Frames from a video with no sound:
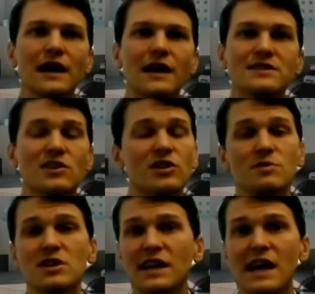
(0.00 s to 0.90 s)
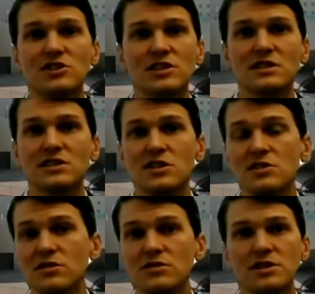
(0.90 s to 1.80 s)
So communication is
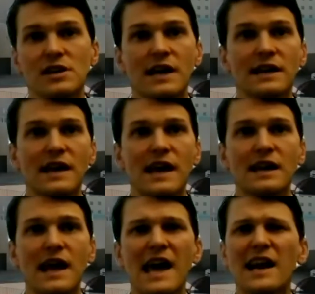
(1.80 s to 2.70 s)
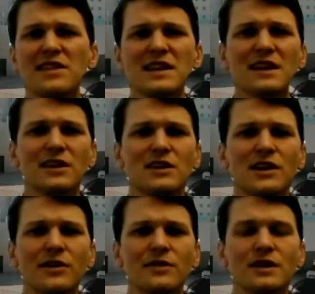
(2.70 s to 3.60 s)
huge, and I think
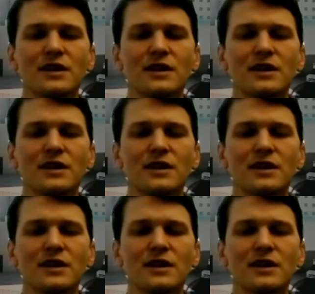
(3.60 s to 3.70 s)
it